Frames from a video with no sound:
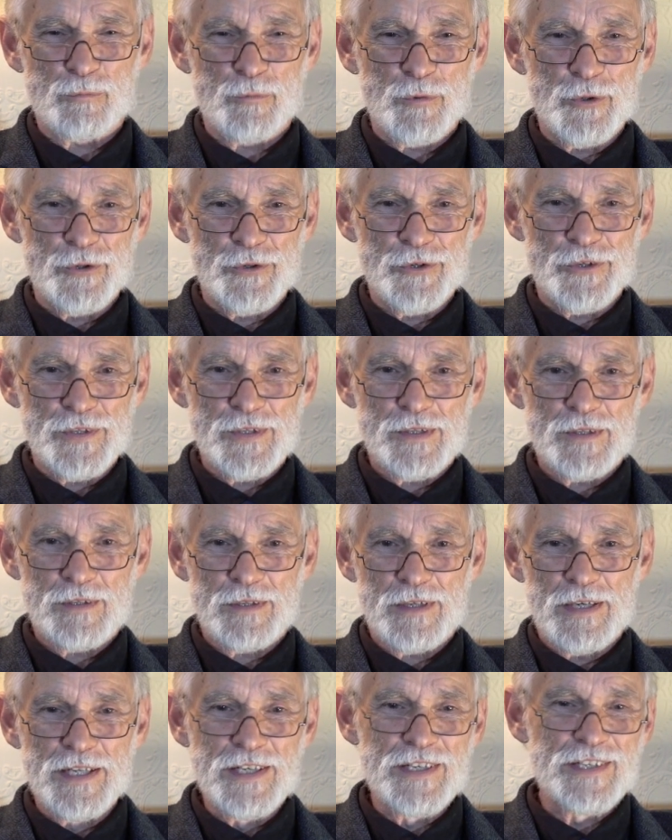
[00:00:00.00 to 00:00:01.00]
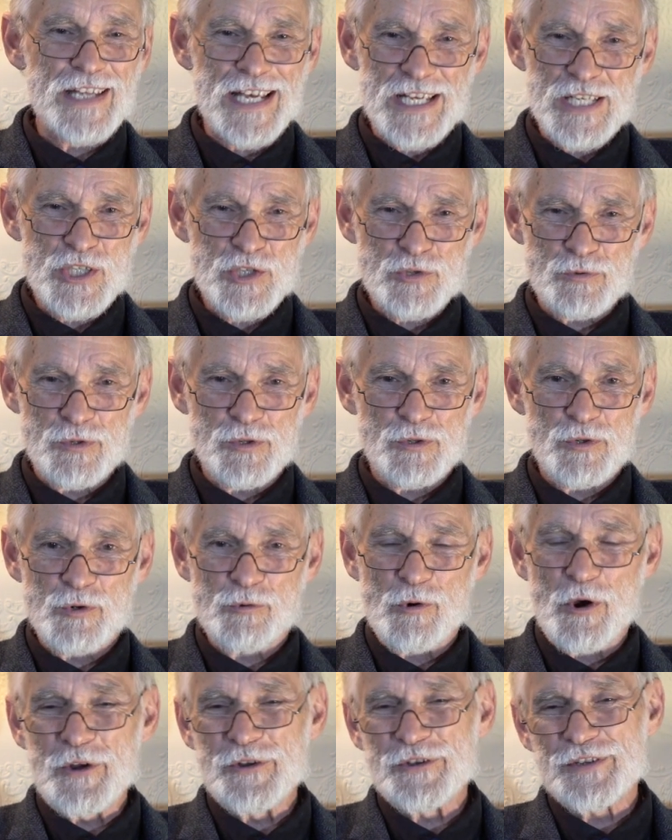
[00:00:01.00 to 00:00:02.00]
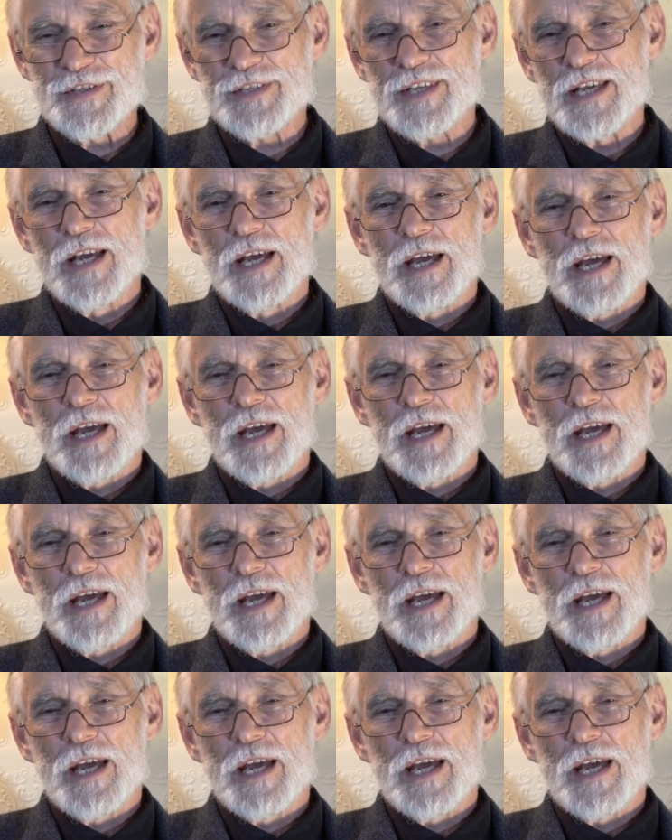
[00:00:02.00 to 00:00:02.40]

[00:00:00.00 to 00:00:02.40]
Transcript: word, industrial quotas,